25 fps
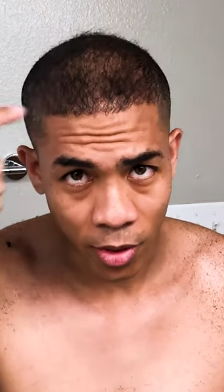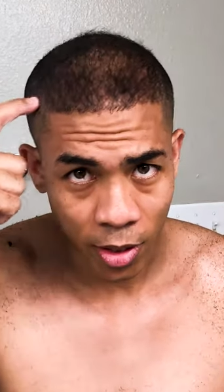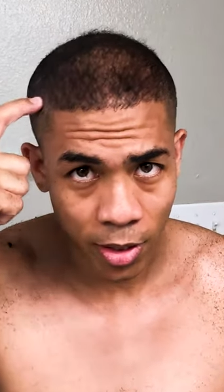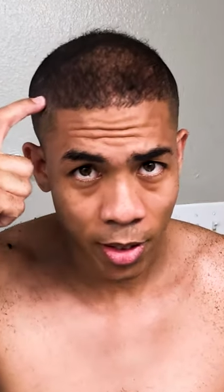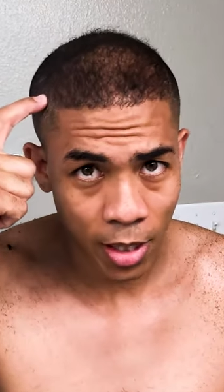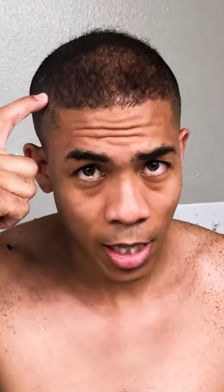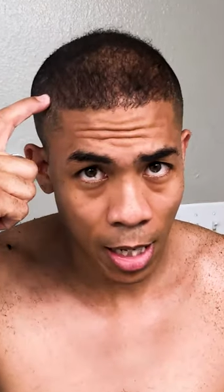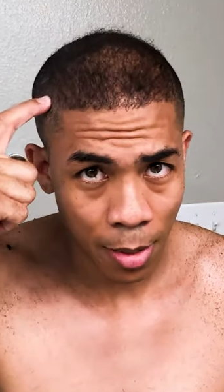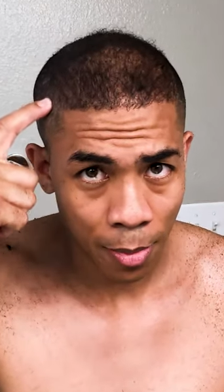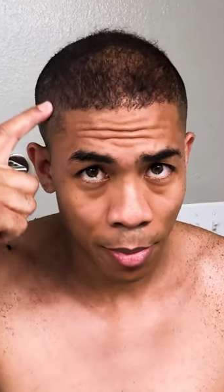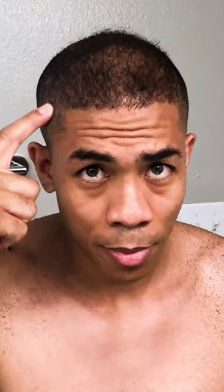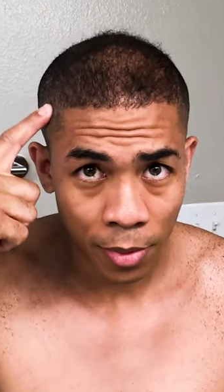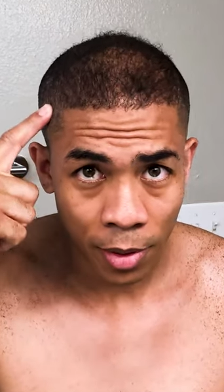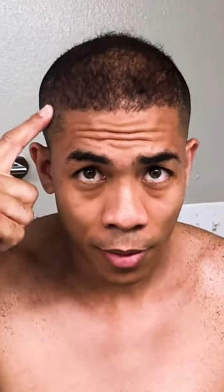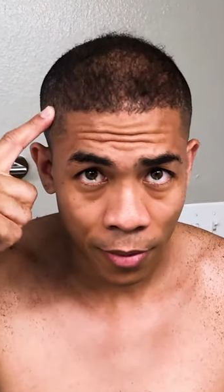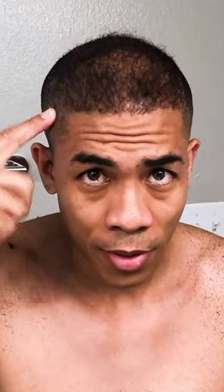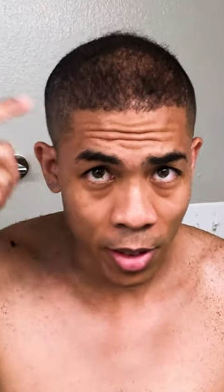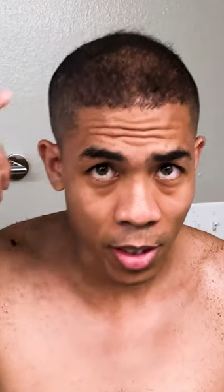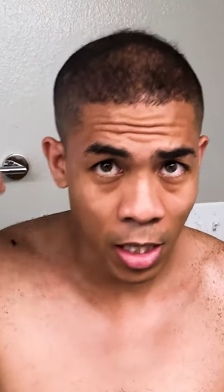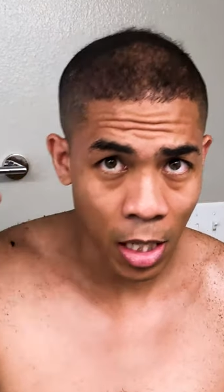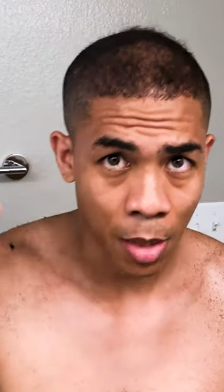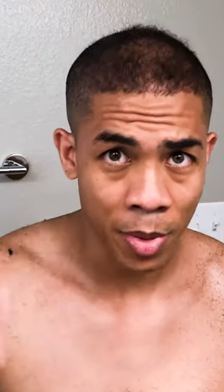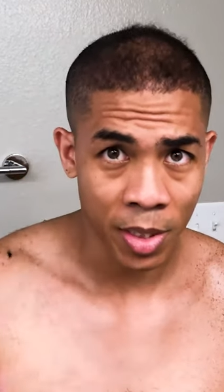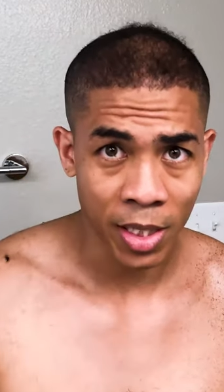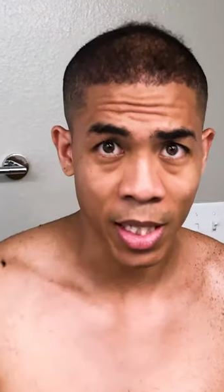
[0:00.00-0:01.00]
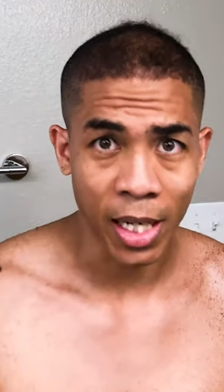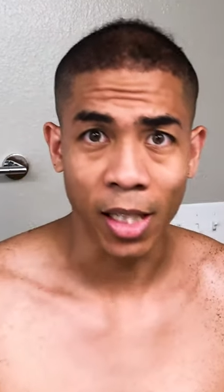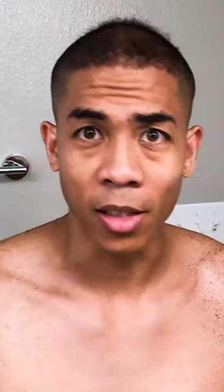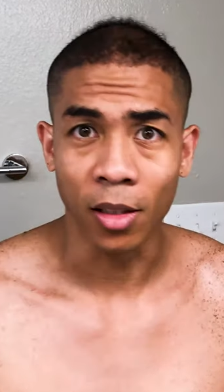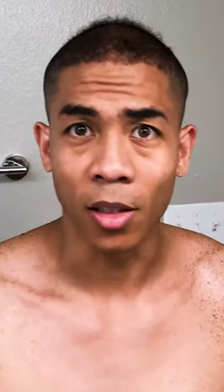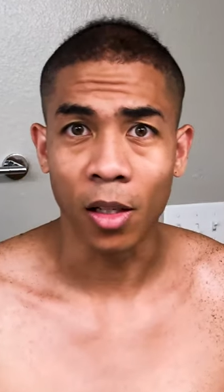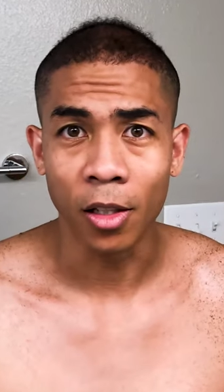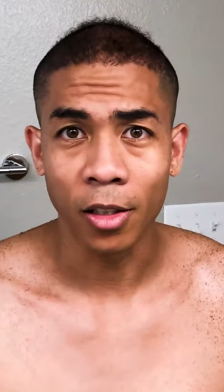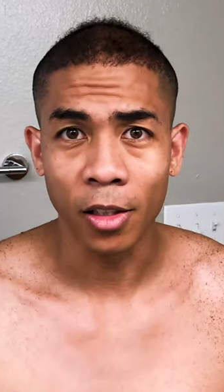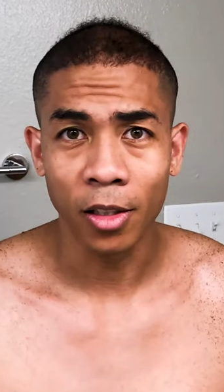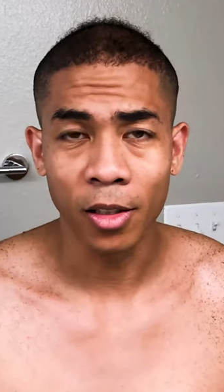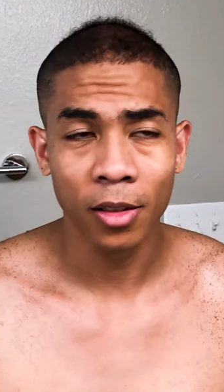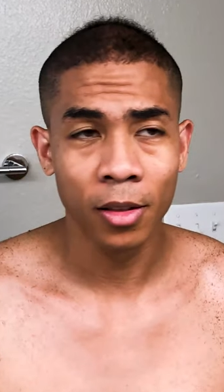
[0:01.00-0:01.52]
for the top. If the top is getting
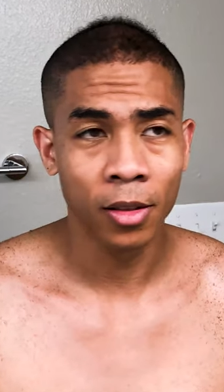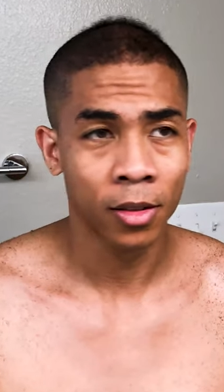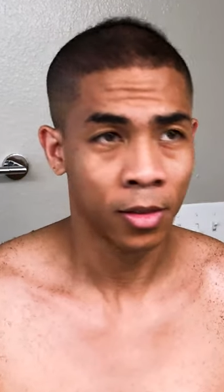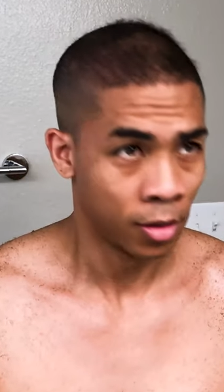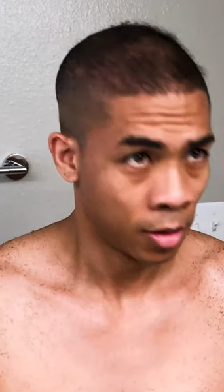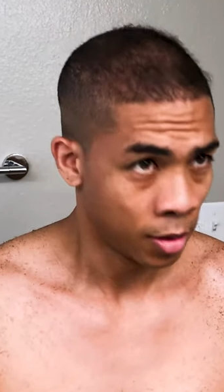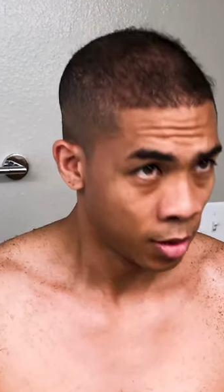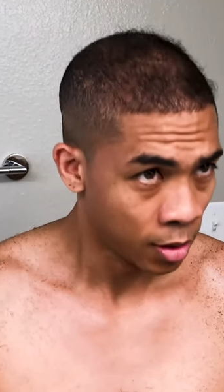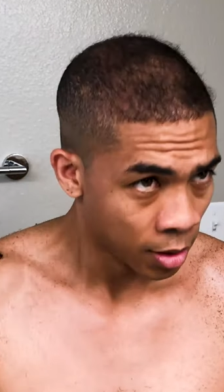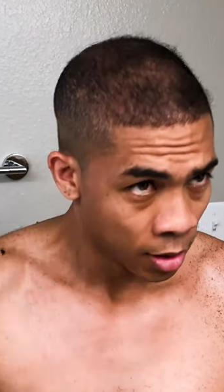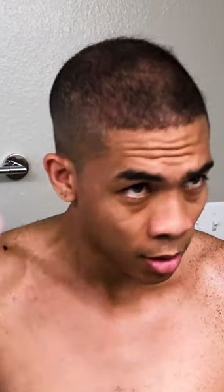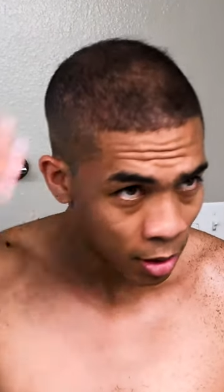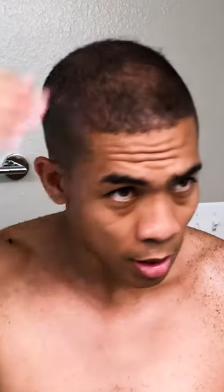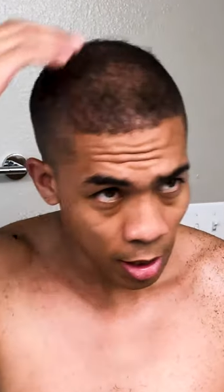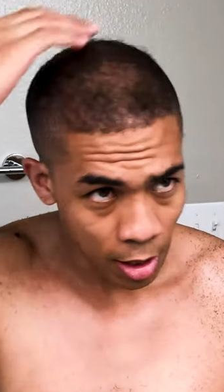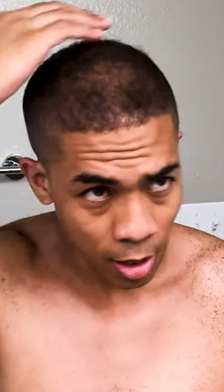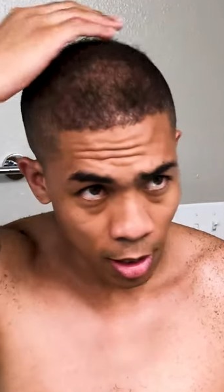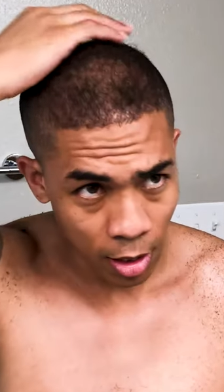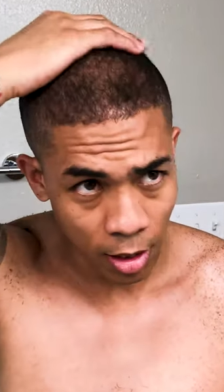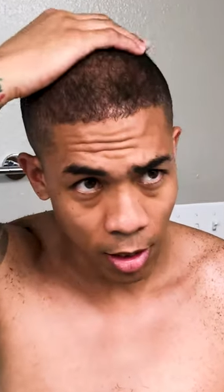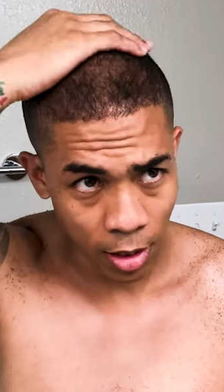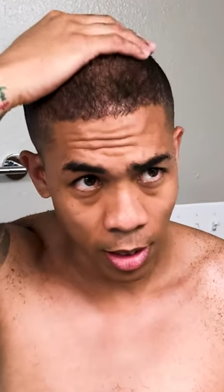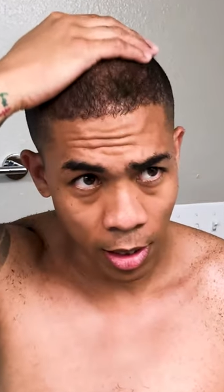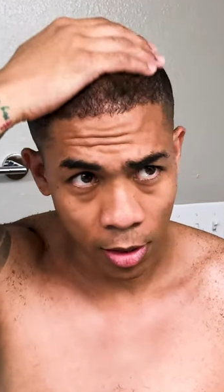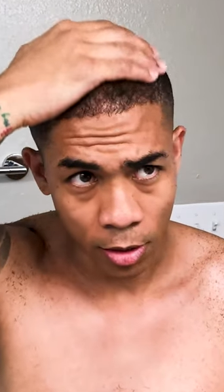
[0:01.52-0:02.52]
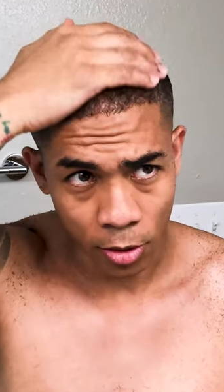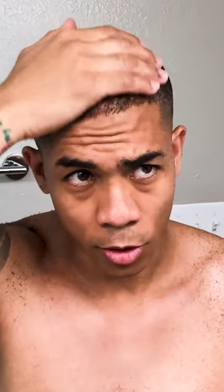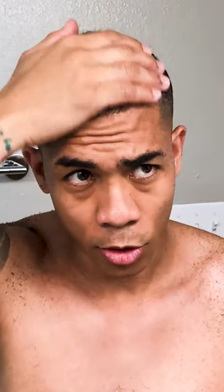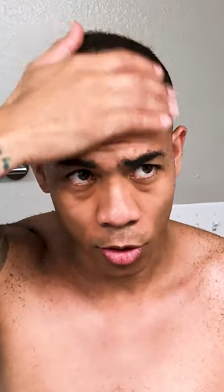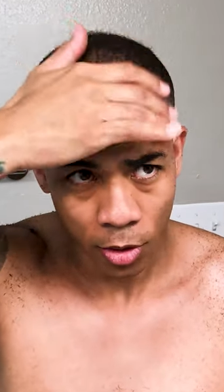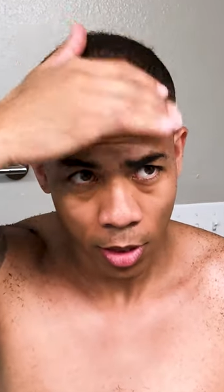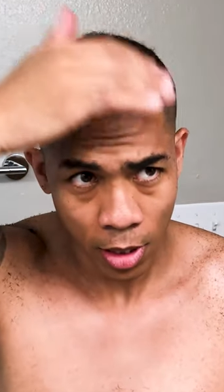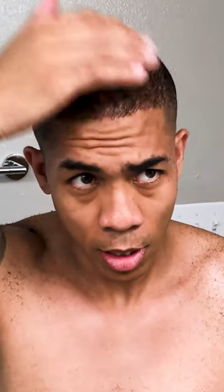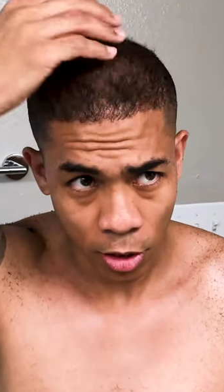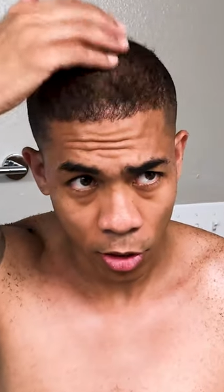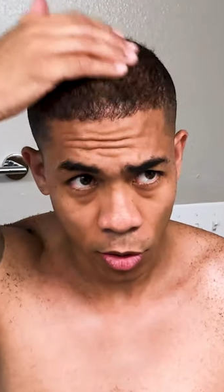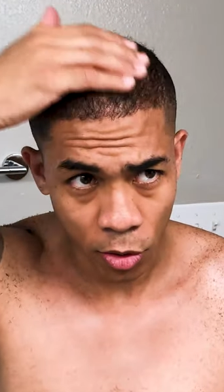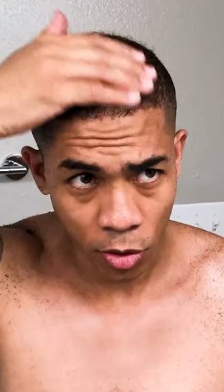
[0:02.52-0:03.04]
longer, uh, I'll,
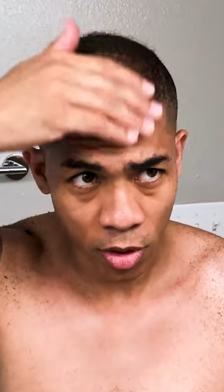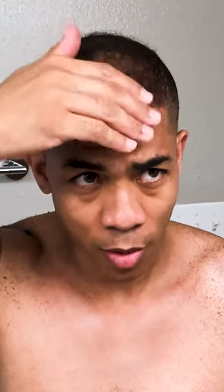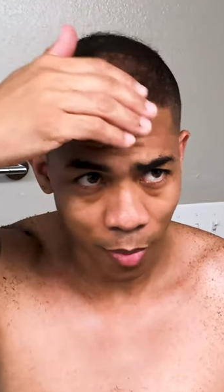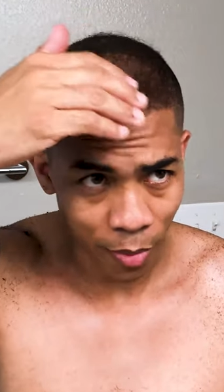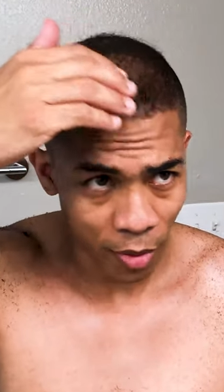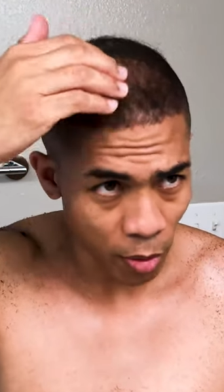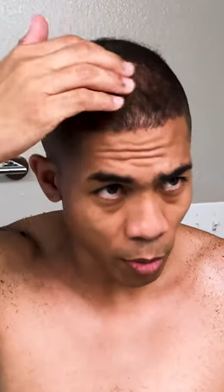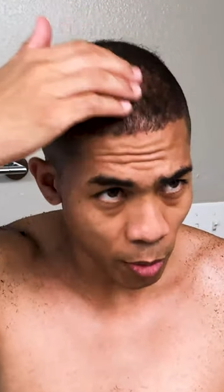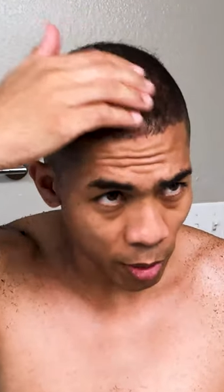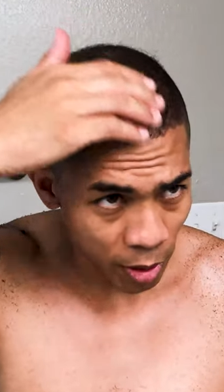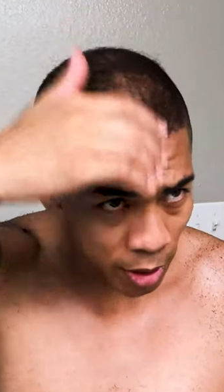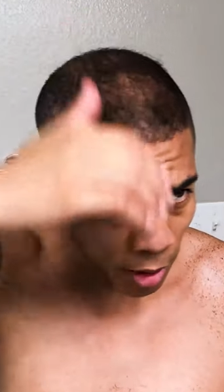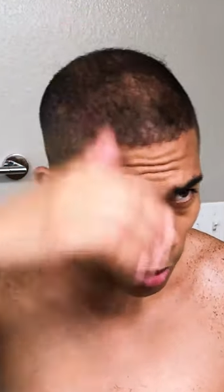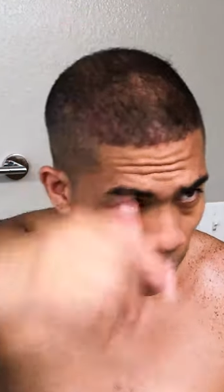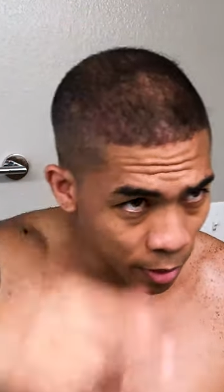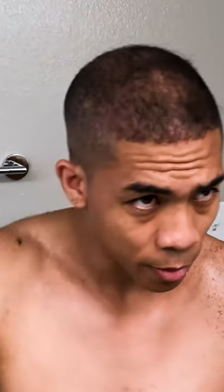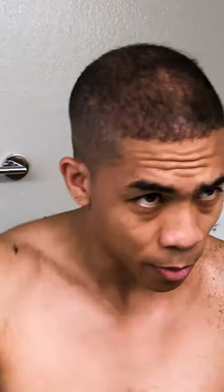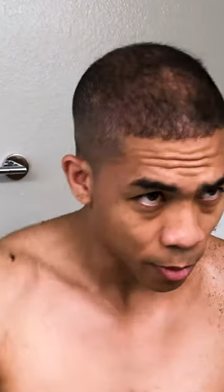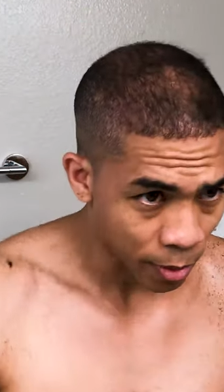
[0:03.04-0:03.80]
I'll, do something with it.